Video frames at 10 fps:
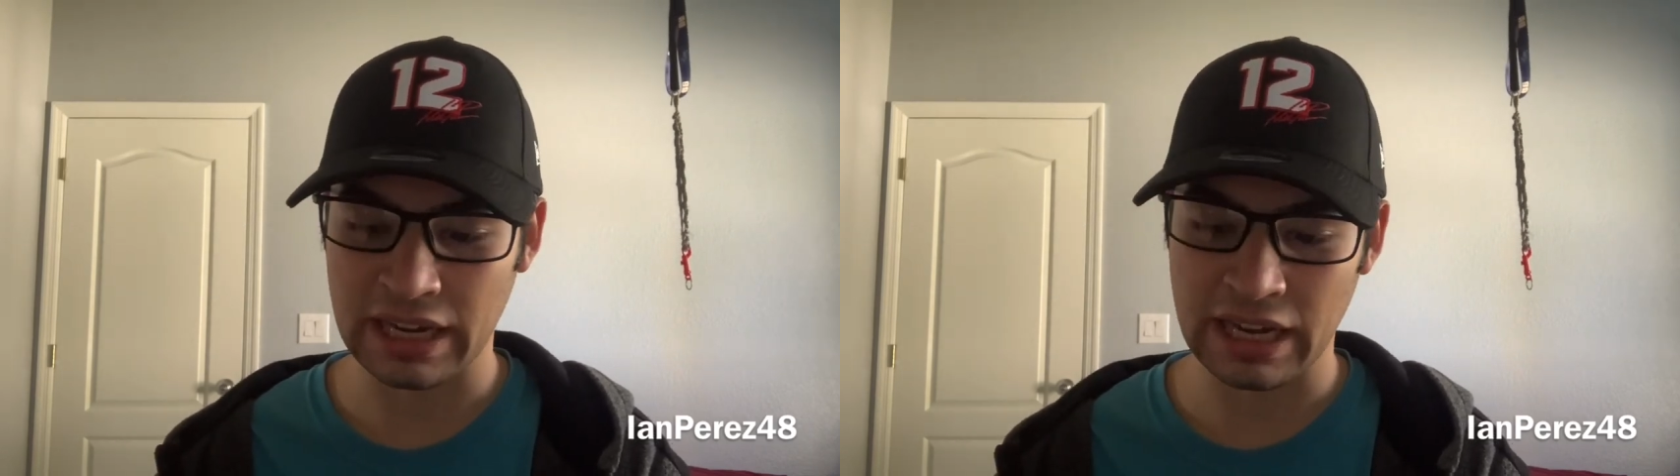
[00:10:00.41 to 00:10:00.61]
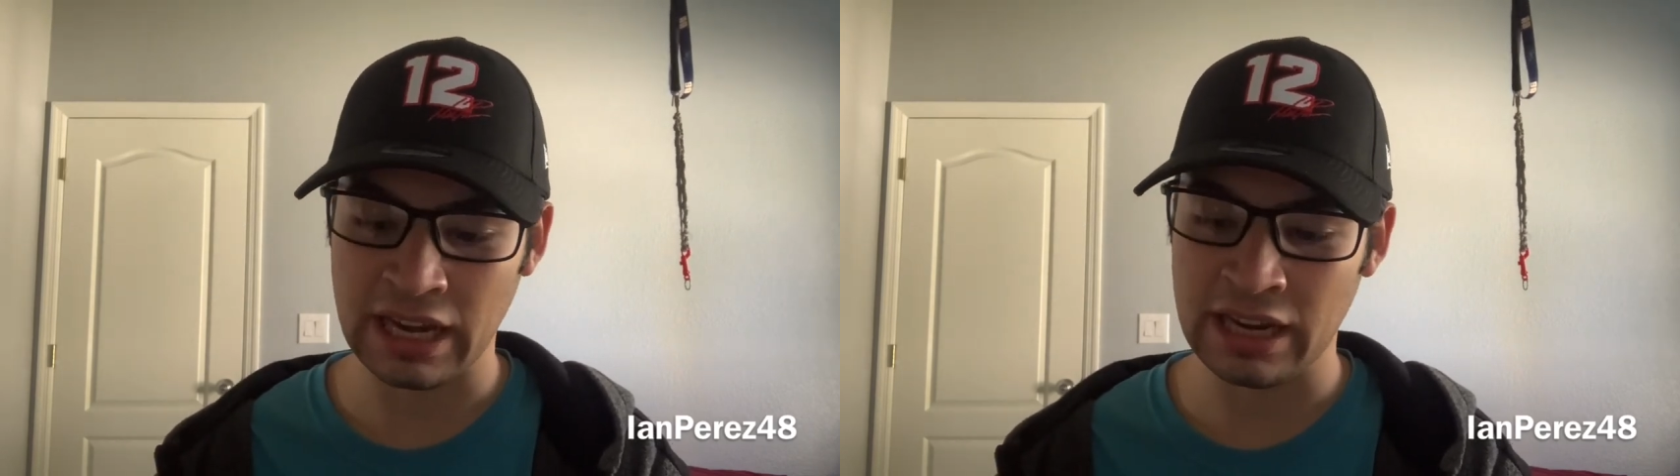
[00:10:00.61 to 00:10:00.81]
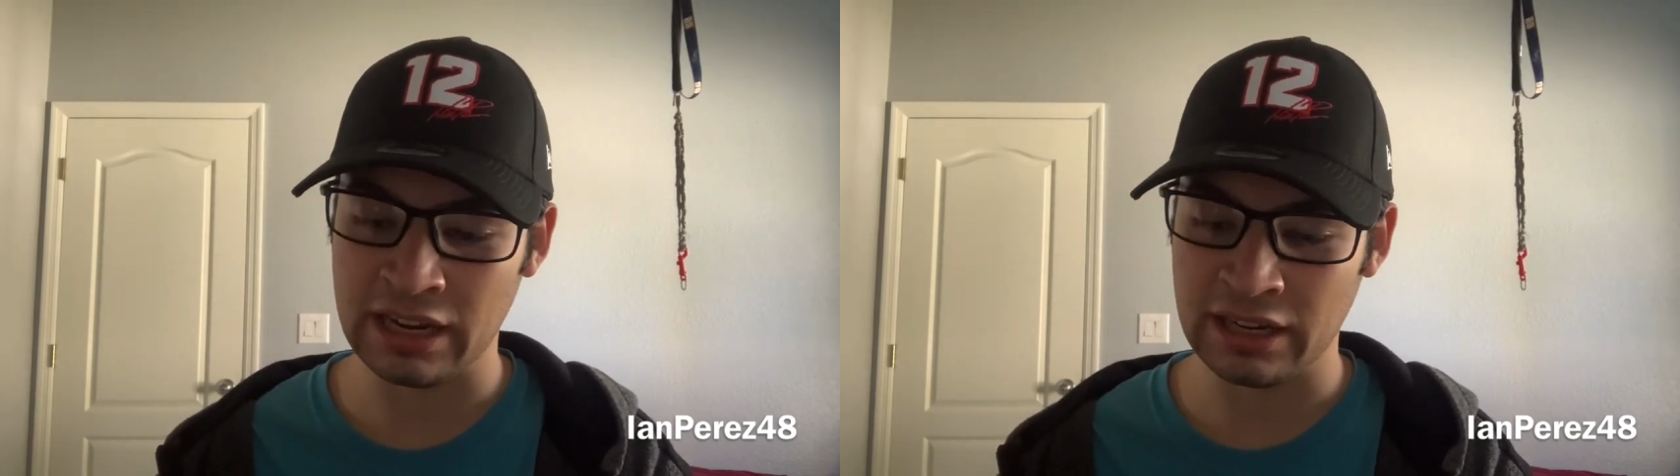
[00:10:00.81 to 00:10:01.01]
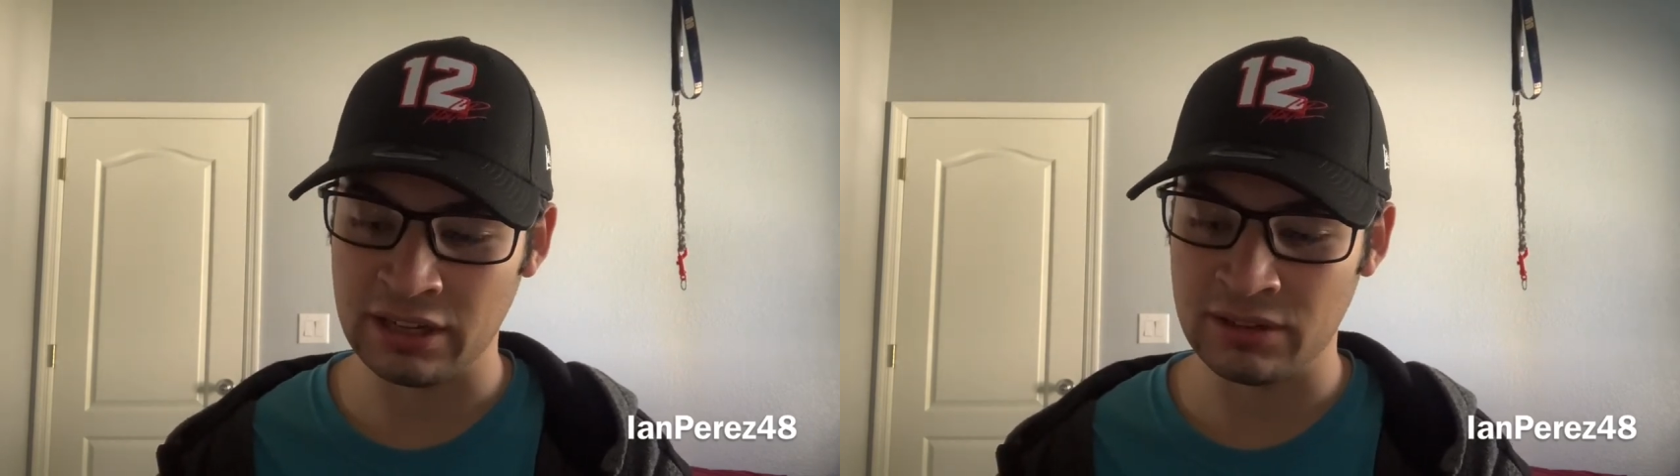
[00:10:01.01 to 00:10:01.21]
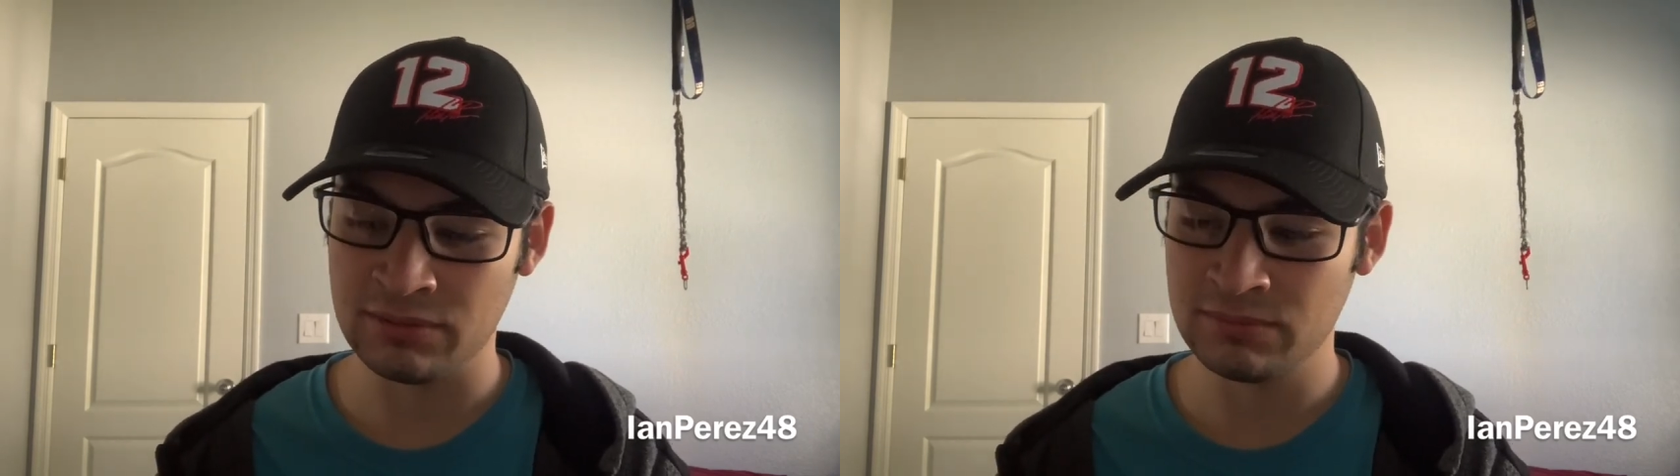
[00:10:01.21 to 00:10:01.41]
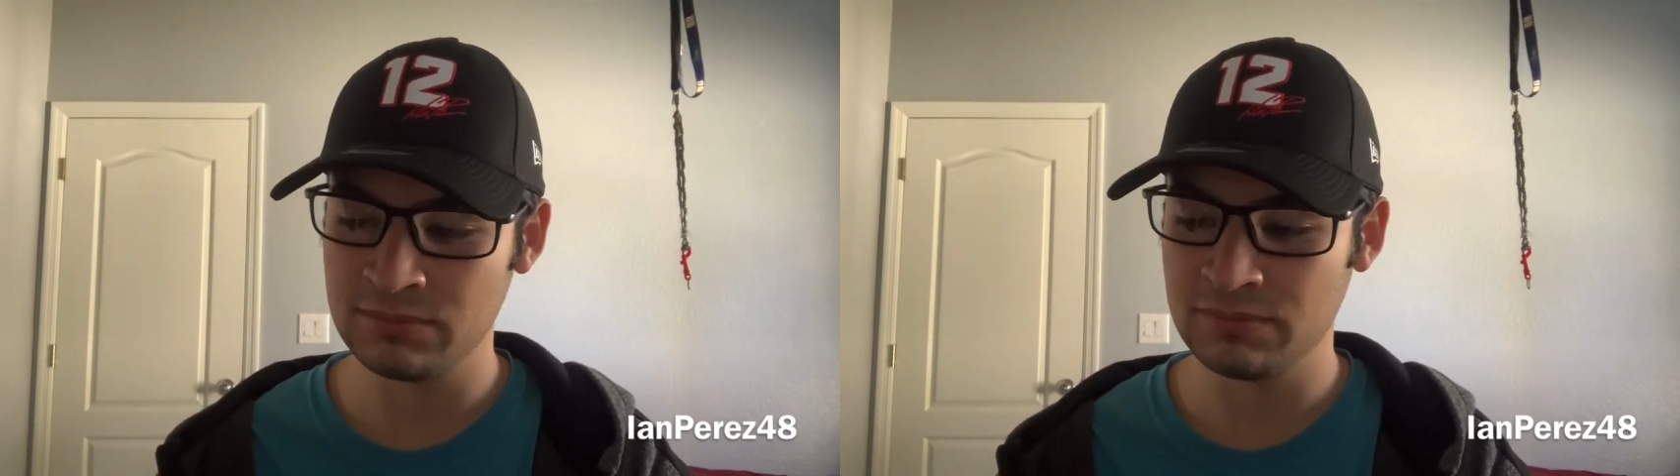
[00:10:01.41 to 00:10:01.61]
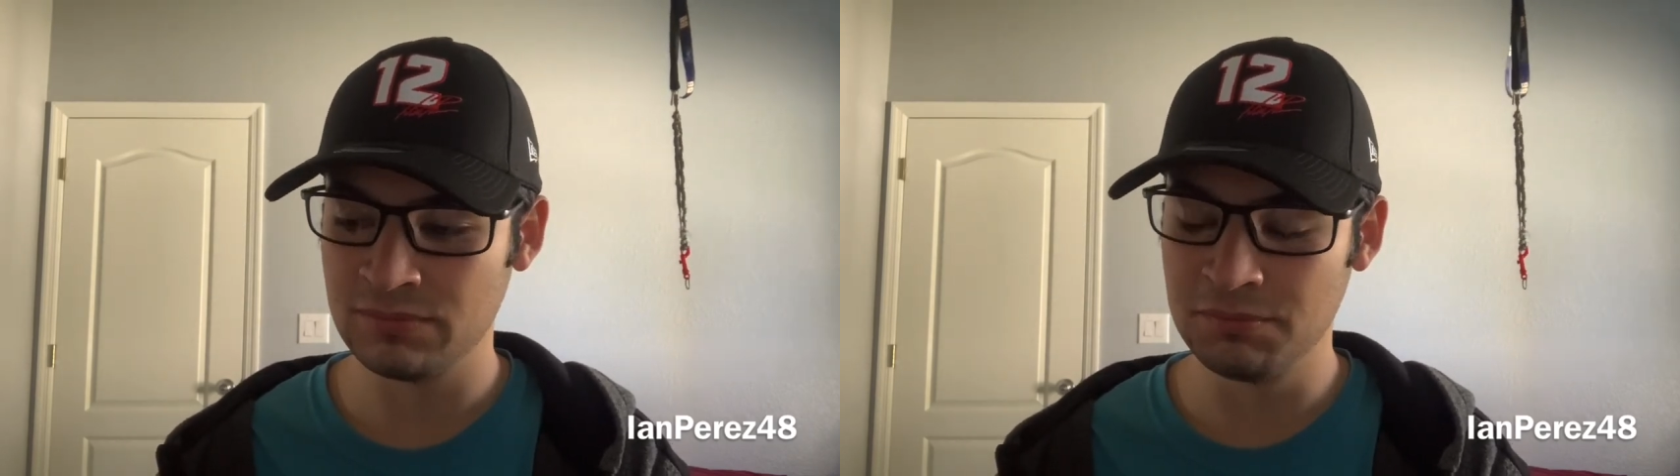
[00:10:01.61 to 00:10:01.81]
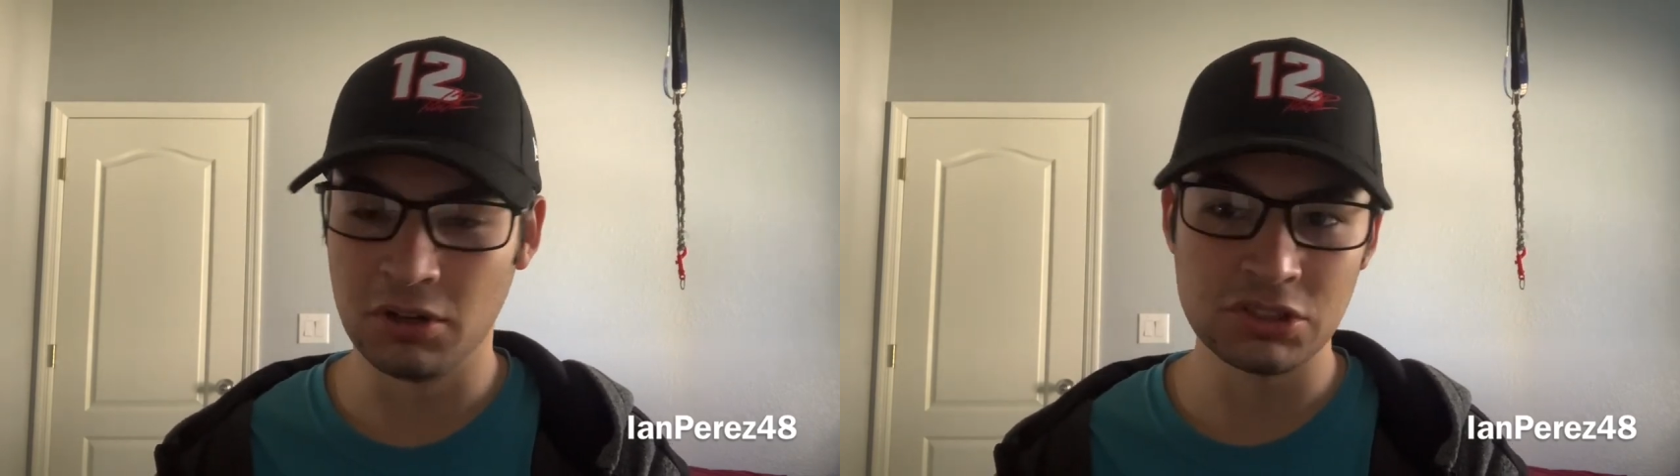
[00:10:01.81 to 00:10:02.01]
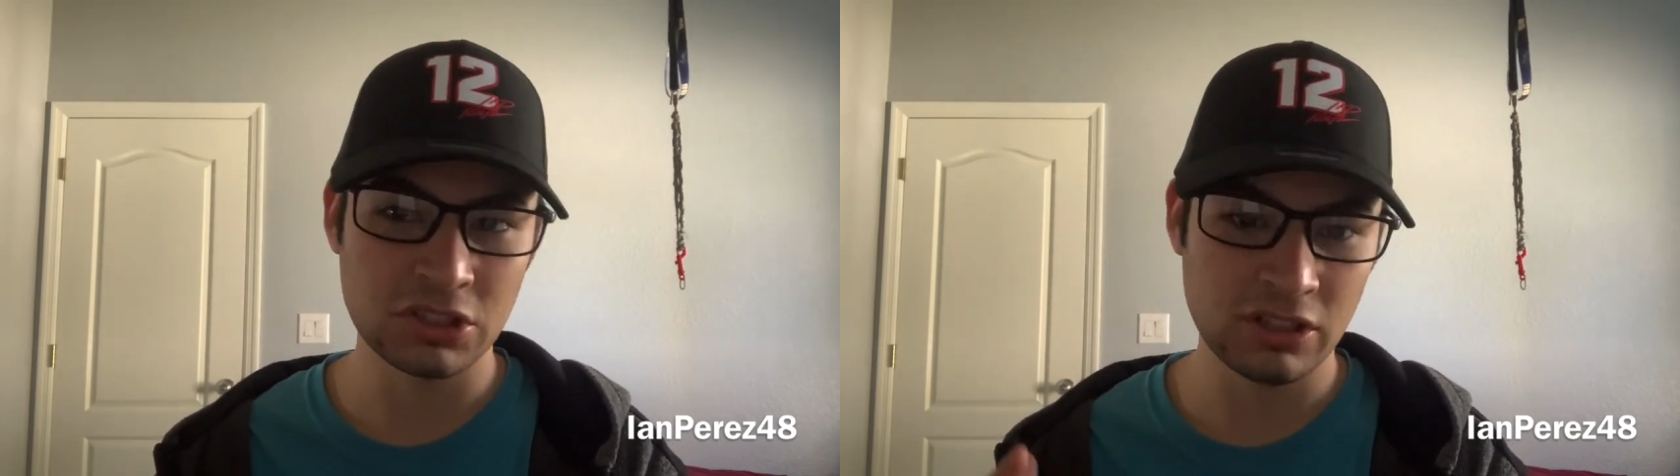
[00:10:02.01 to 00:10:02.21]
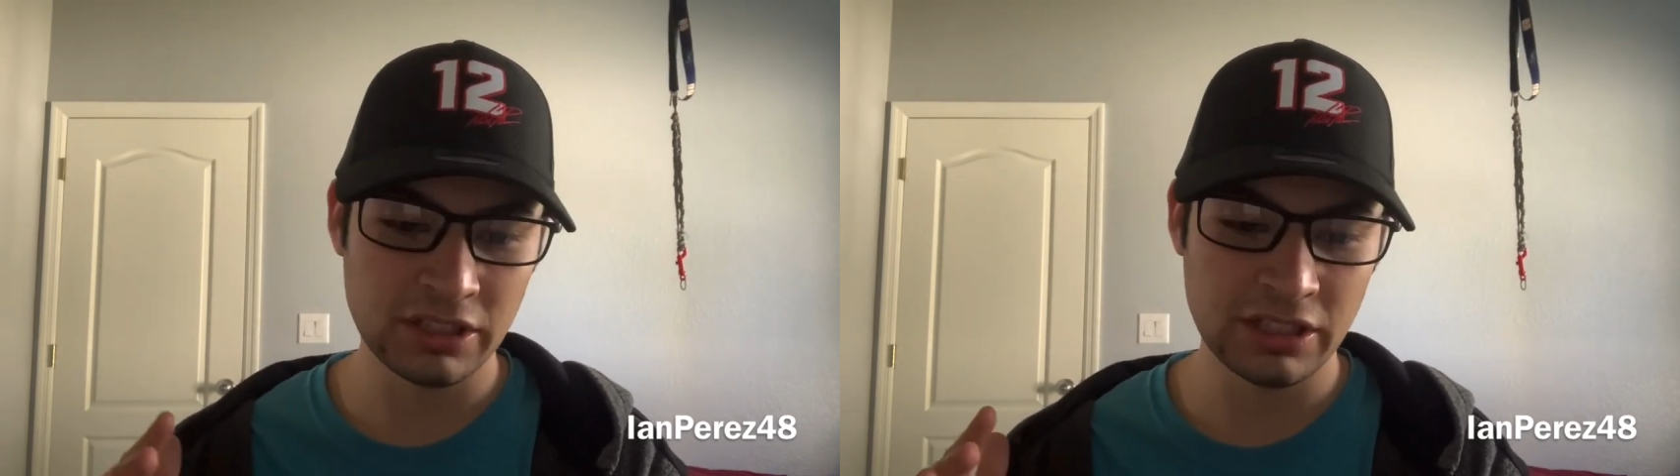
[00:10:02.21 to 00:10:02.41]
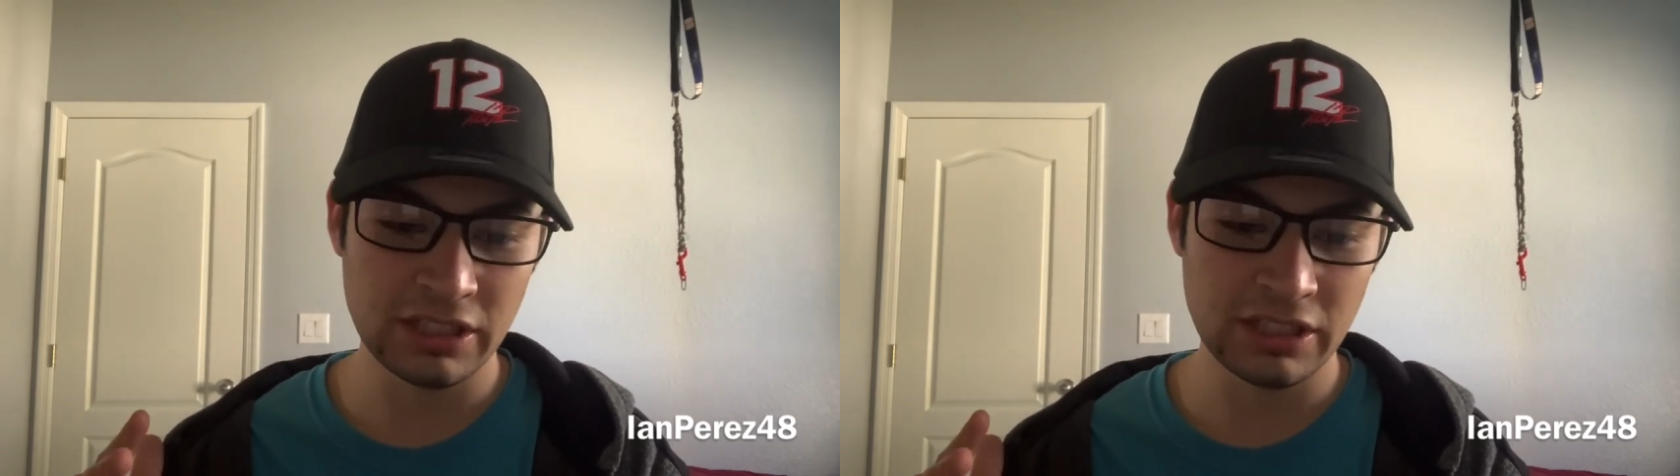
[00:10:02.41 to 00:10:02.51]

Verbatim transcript: And personally,